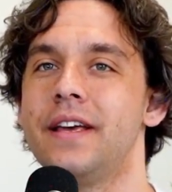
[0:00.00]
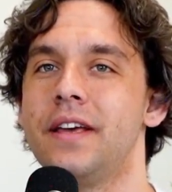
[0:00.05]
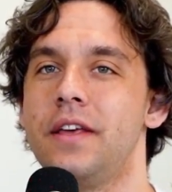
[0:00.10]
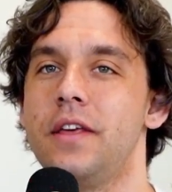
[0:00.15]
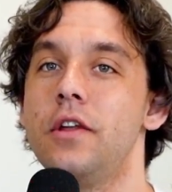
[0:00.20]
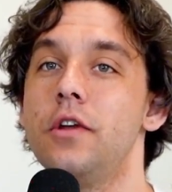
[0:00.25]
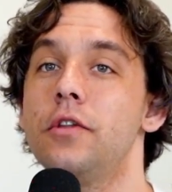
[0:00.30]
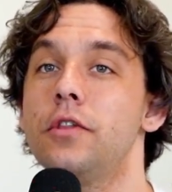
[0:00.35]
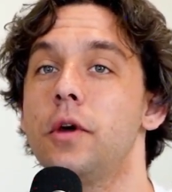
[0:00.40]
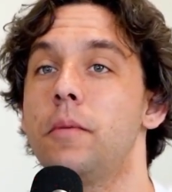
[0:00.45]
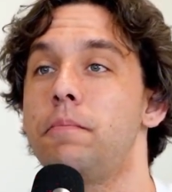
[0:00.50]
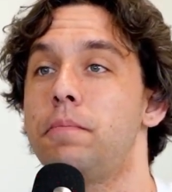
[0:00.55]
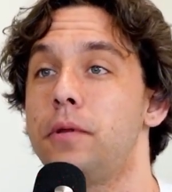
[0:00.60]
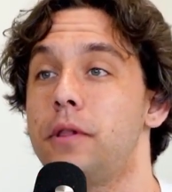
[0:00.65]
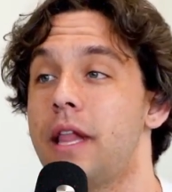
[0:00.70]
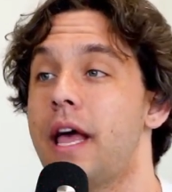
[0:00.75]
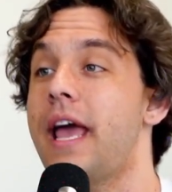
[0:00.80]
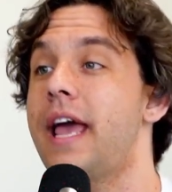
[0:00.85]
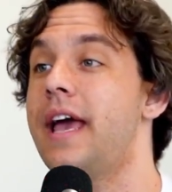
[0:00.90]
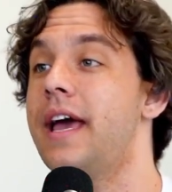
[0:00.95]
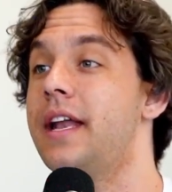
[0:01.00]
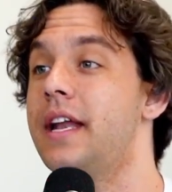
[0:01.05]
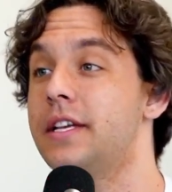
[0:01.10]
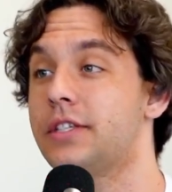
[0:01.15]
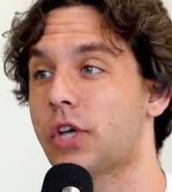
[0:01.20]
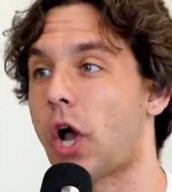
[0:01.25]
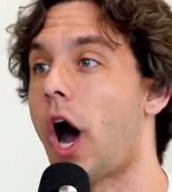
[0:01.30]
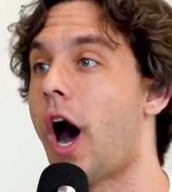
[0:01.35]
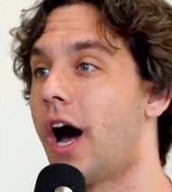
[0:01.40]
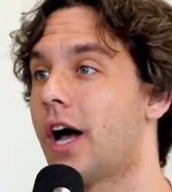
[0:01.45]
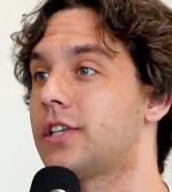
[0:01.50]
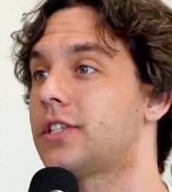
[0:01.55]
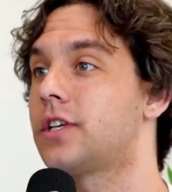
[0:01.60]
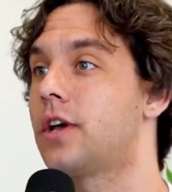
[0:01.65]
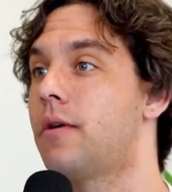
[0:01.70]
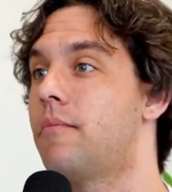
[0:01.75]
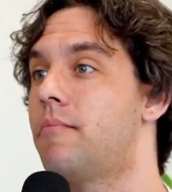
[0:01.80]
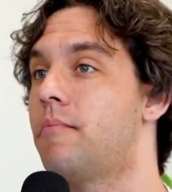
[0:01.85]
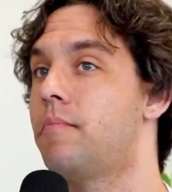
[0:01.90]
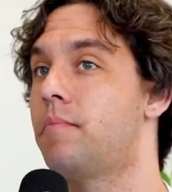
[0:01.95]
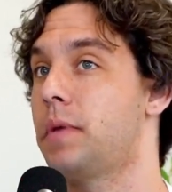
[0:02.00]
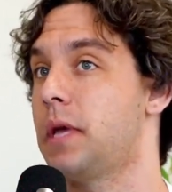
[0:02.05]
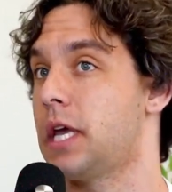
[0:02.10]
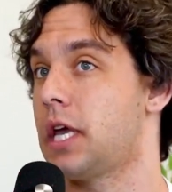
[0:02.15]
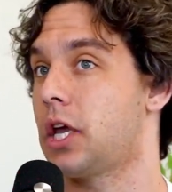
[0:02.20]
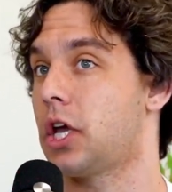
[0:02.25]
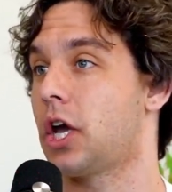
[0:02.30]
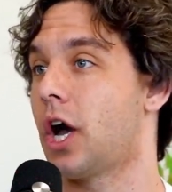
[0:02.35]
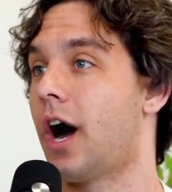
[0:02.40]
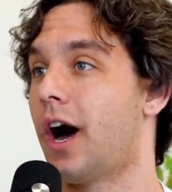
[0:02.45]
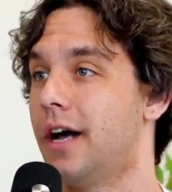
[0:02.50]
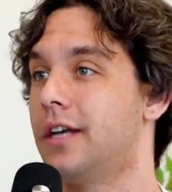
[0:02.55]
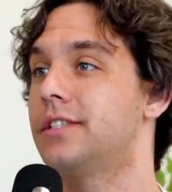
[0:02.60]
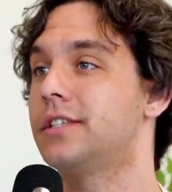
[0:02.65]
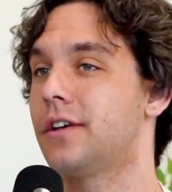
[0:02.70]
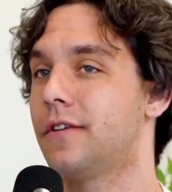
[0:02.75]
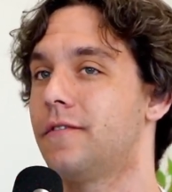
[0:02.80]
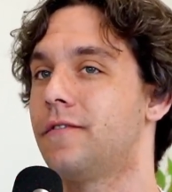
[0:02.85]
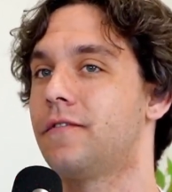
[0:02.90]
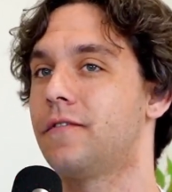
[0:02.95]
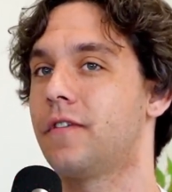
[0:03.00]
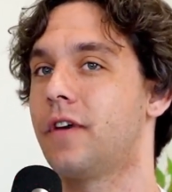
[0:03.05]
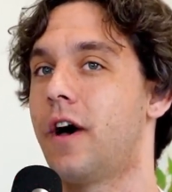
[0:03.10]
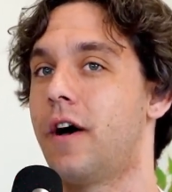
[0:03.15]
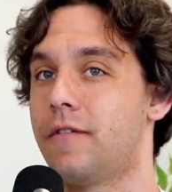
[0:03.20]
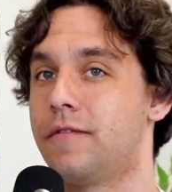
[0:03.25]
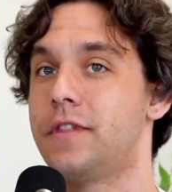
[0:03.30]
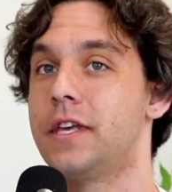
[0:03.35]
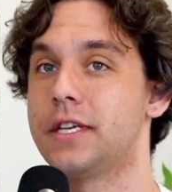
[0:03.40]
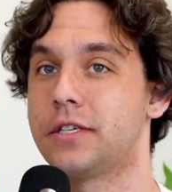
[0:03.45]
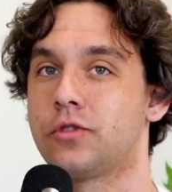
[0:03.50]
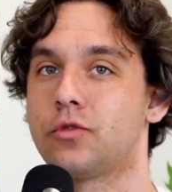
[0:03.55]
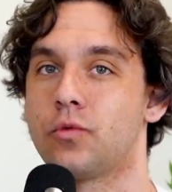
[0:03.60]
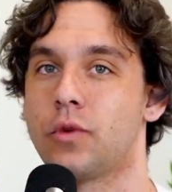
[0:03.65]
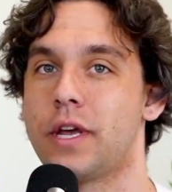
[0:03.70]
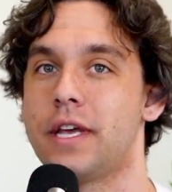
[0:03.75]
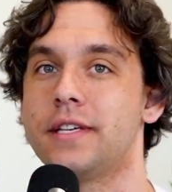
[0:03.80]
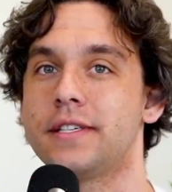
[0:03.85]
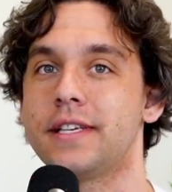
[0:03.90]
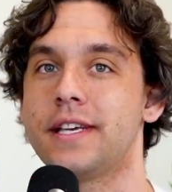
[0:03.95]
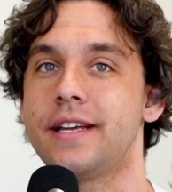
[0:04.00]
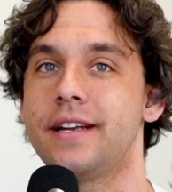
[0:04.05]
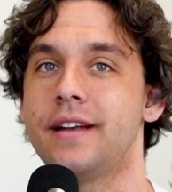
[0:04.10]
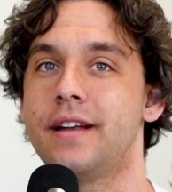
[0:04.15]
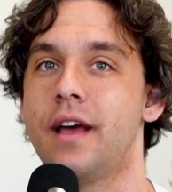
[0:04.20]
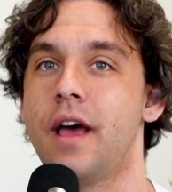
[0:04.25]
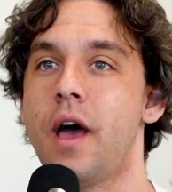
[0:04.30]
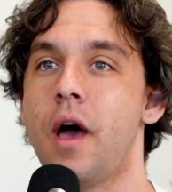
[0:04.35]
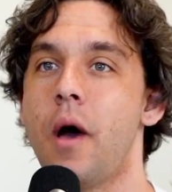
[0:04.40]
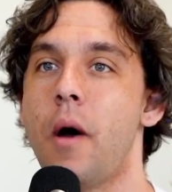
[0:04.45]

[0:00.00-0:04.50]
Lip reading: the play-in is awesome because of this reason,